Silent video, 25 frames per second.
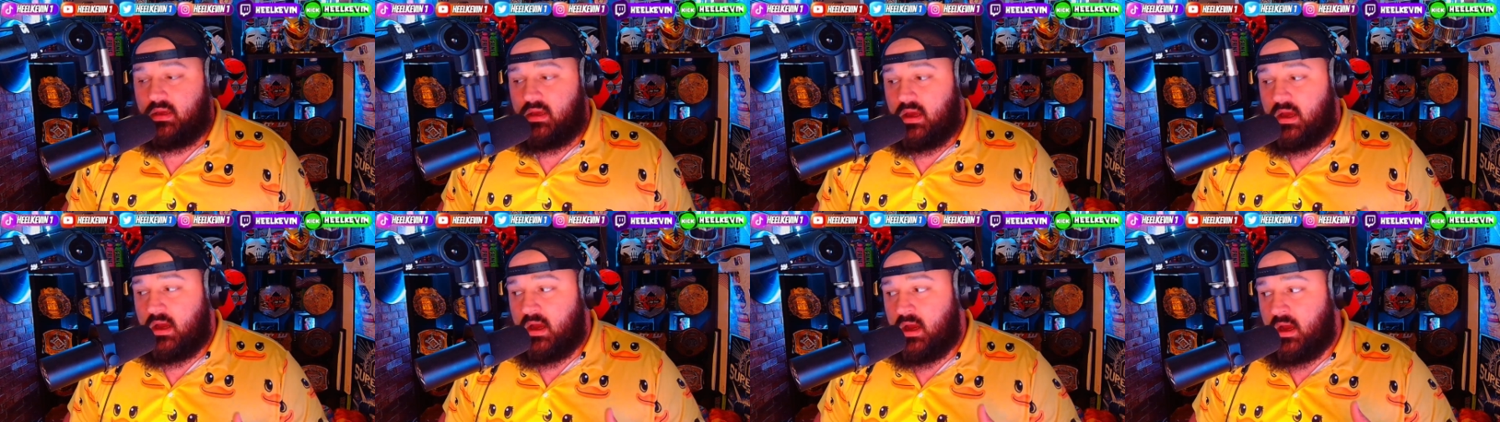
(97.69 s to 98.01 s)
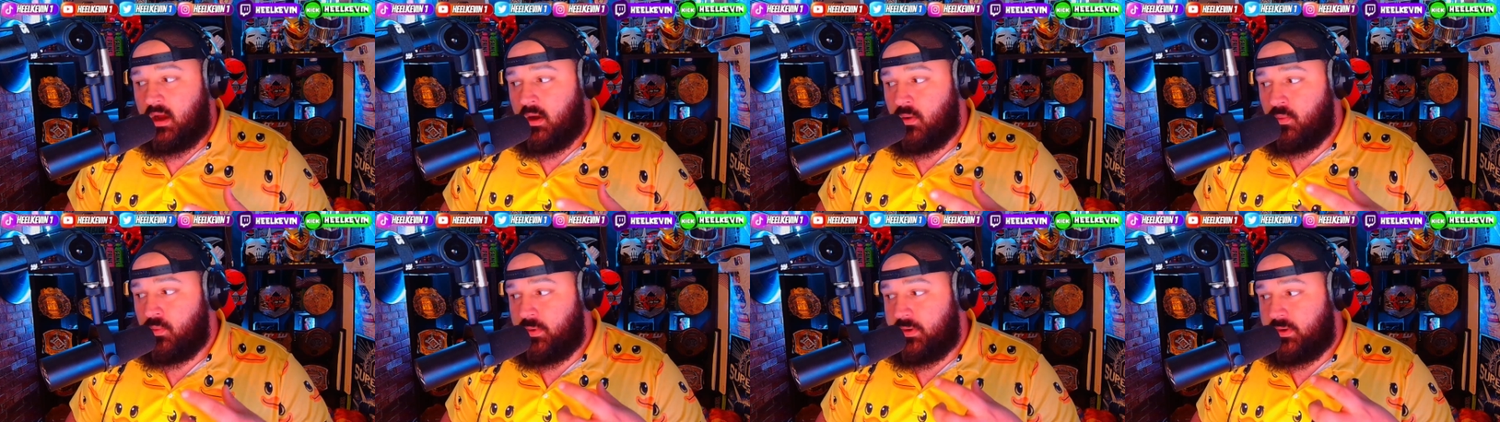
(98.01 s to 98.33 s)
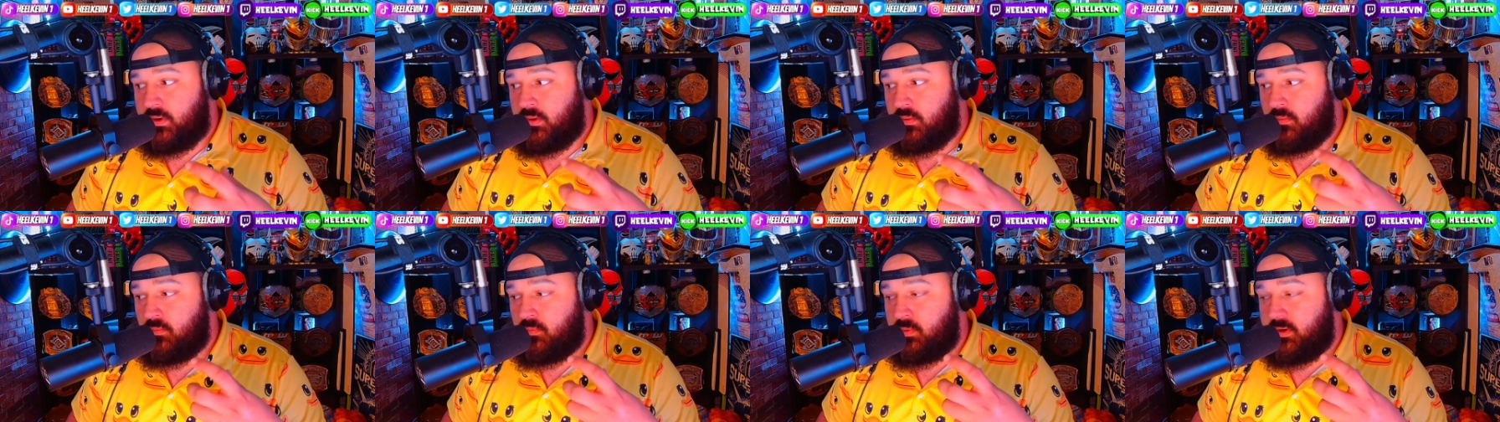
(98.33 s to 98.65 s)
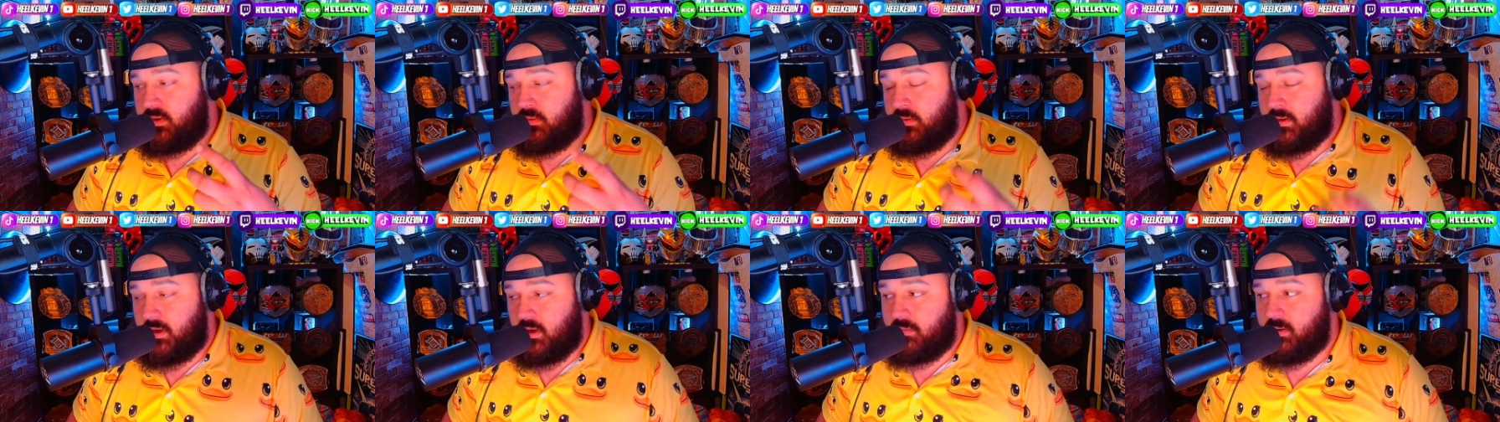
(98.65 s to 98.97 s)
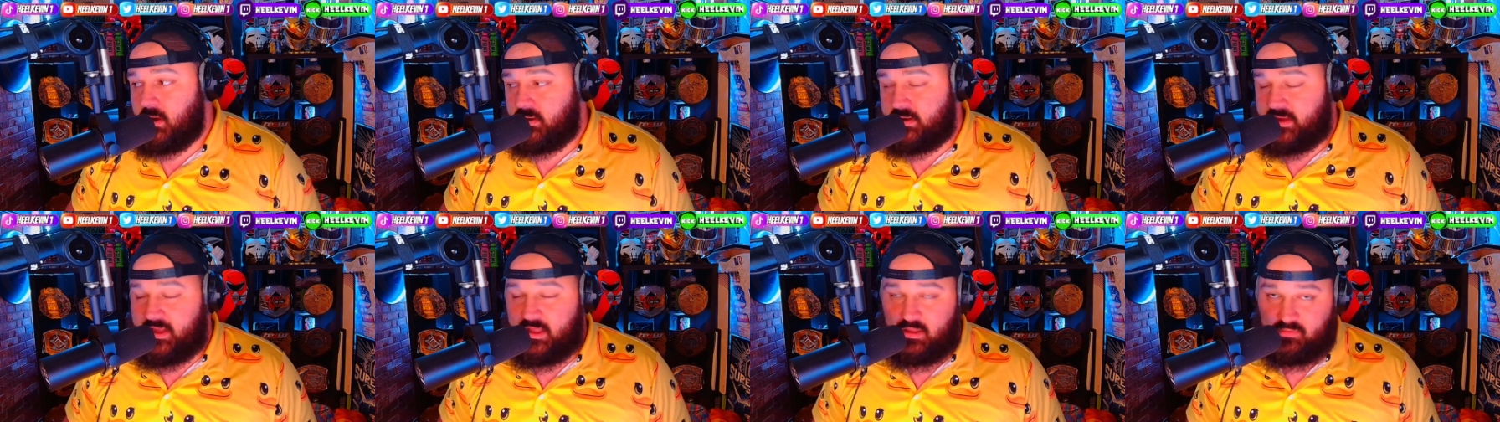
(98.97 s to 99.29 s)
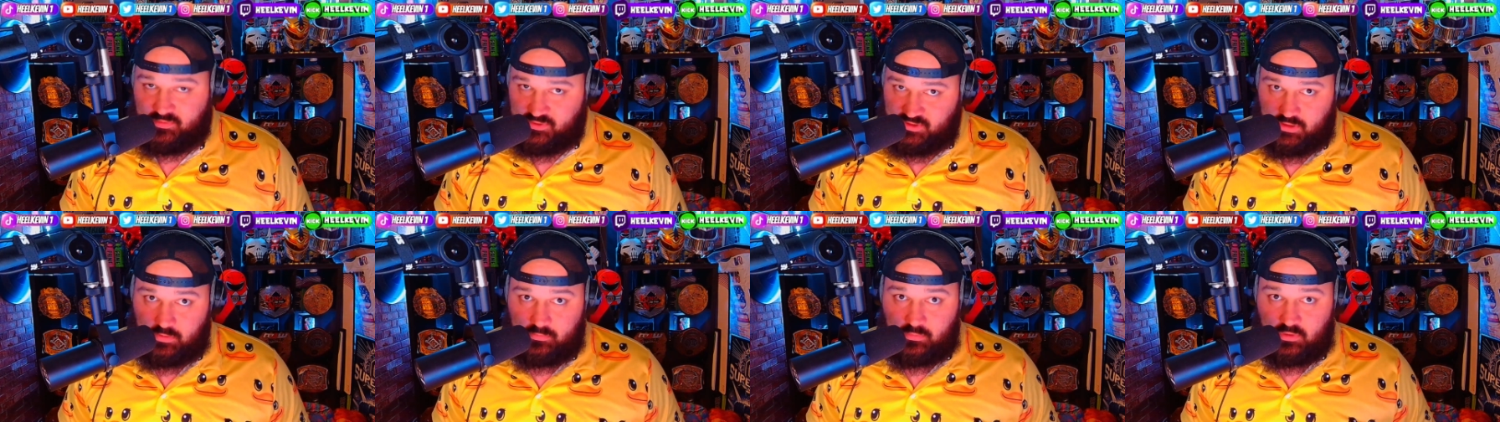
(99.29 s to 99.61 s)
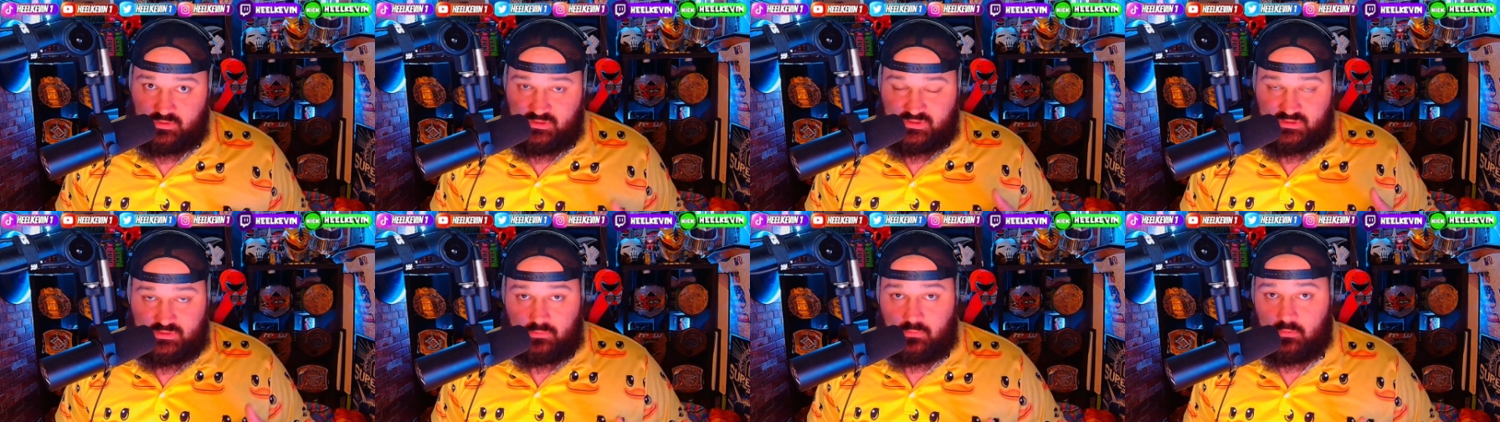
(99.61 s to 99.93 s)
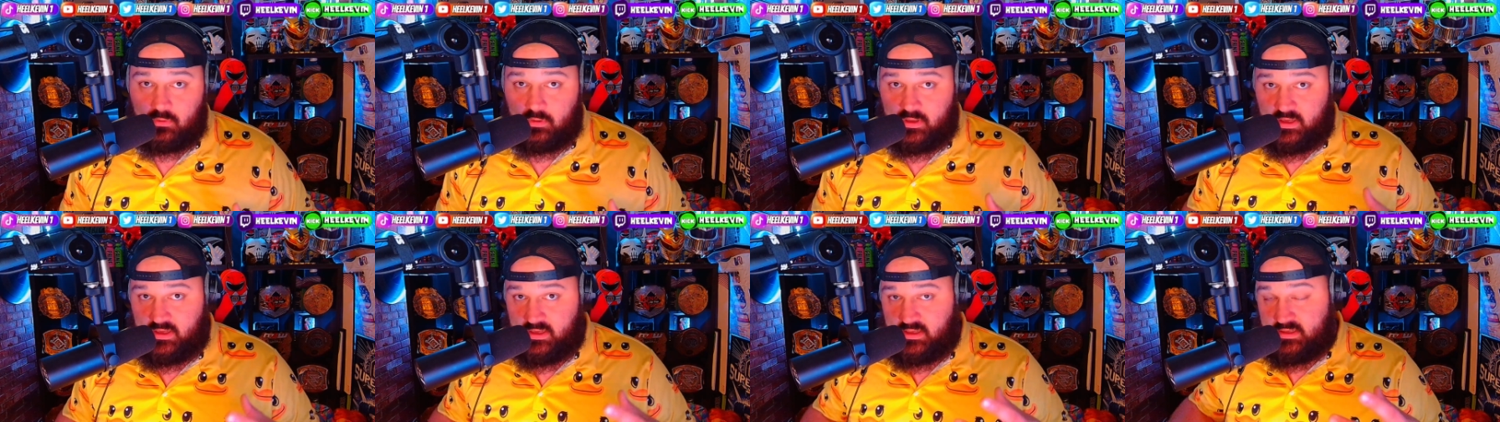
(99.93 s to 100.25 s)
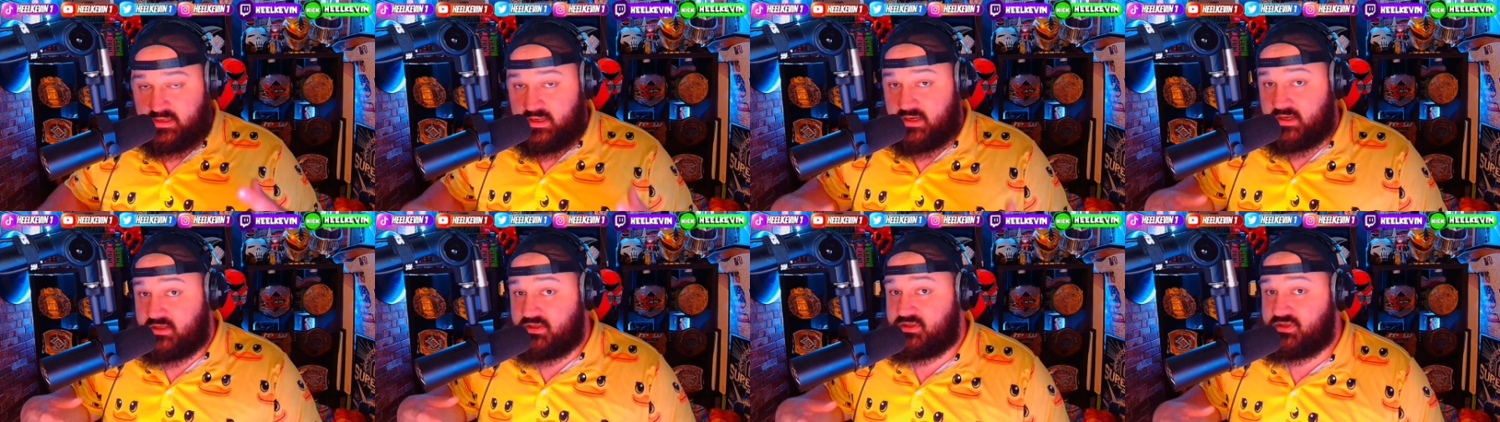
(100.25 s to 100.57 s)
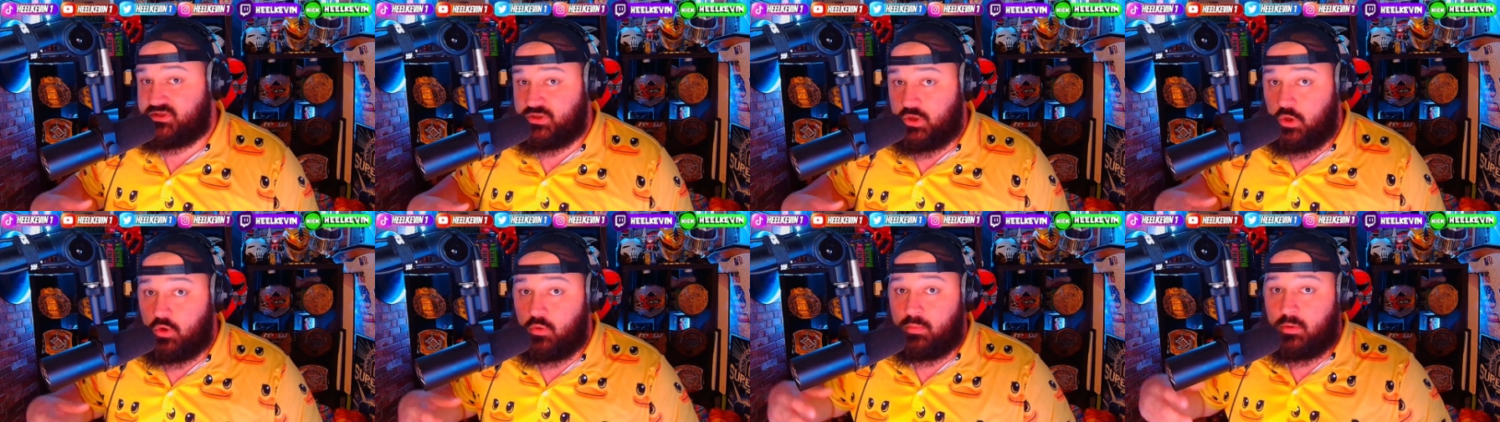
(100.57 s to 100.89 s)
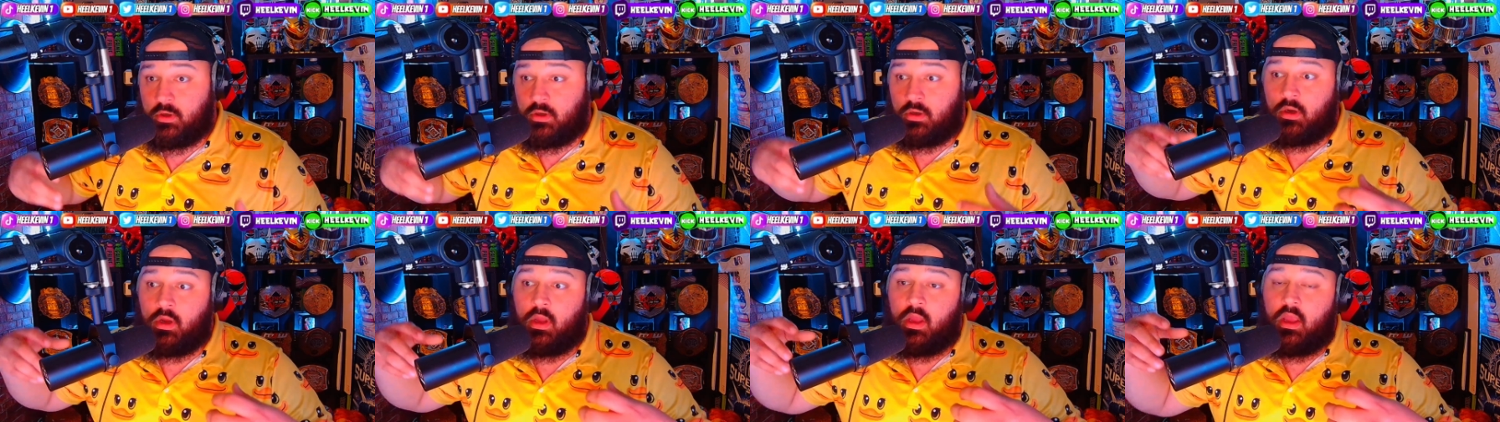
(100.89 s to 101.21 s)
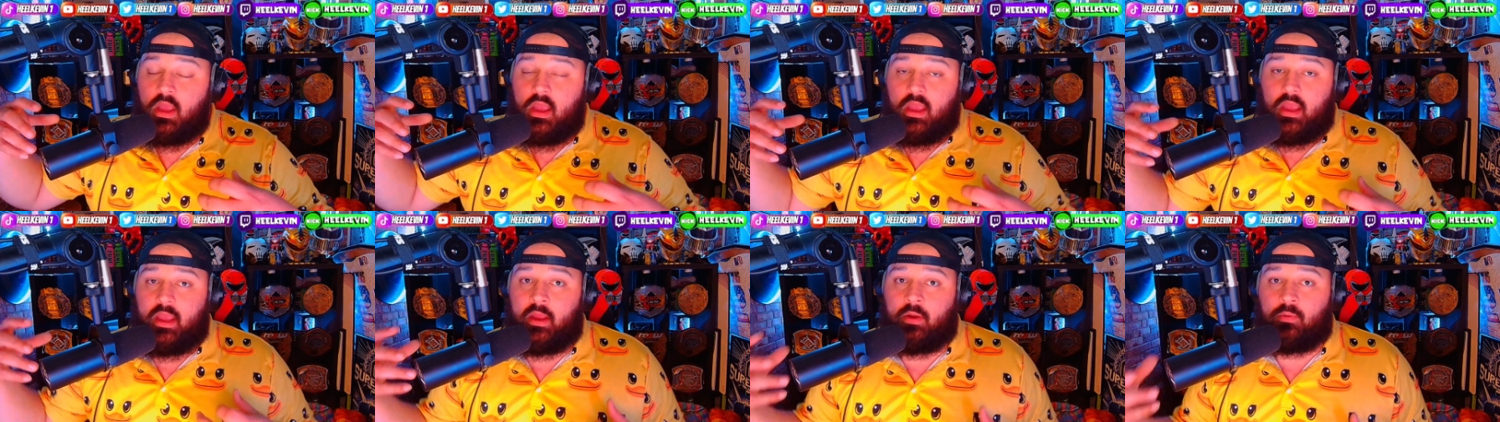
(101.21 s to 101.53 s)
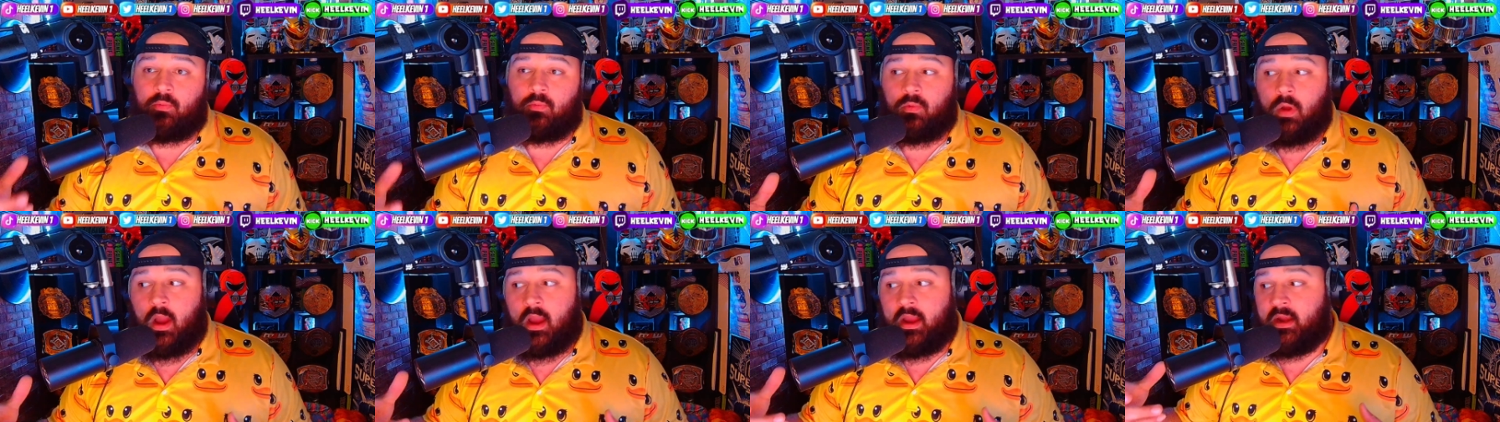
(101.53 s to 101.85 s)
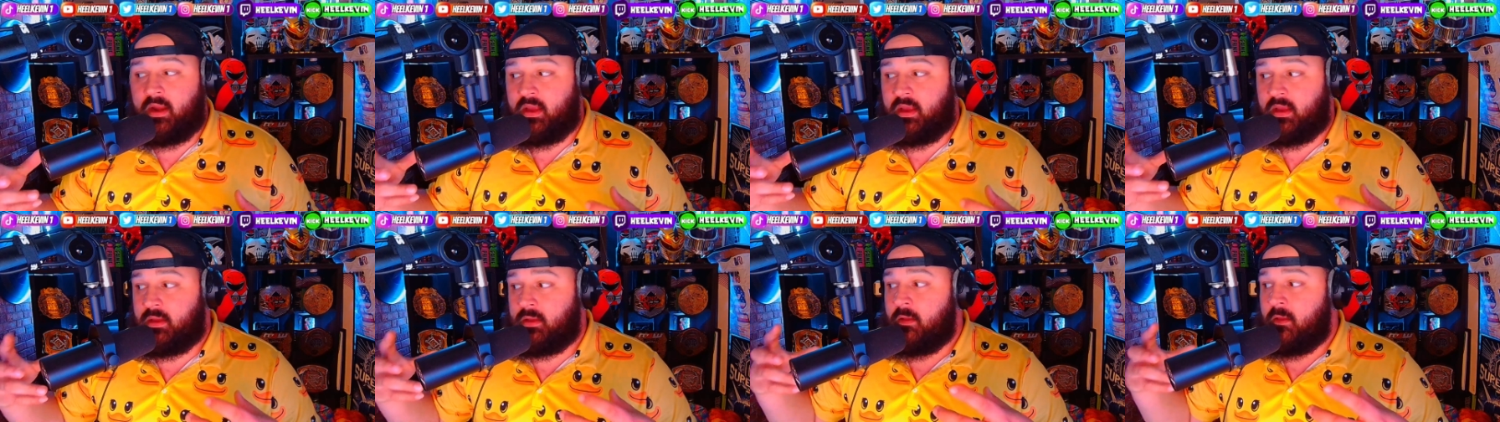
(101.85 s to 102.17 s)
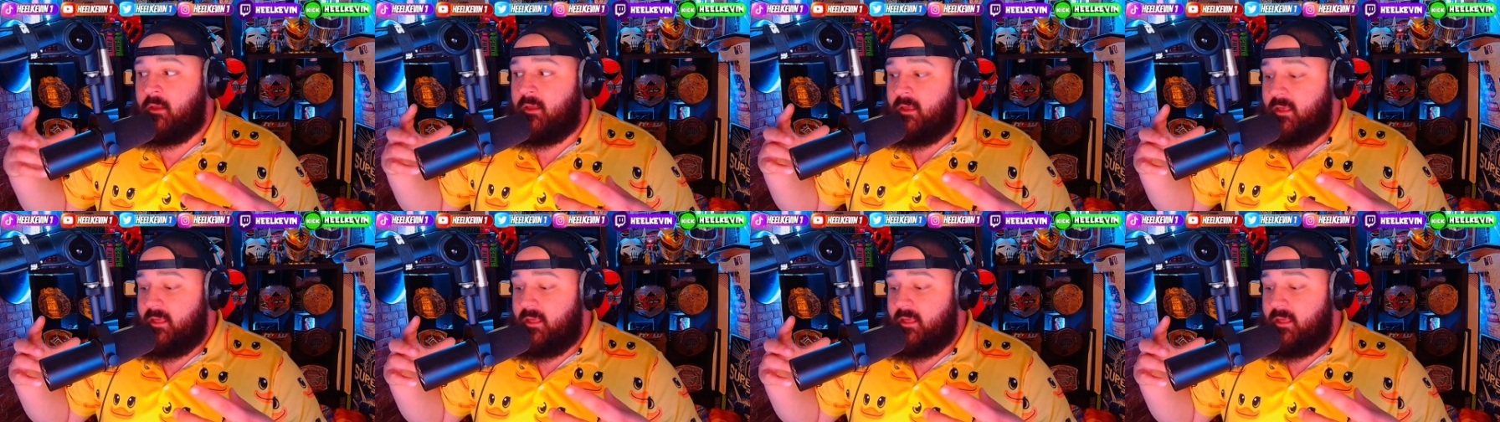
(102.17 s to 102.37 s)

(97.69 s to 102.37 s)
Uh, when you when you hear about Caleb Shomo's story and getting sober and writing,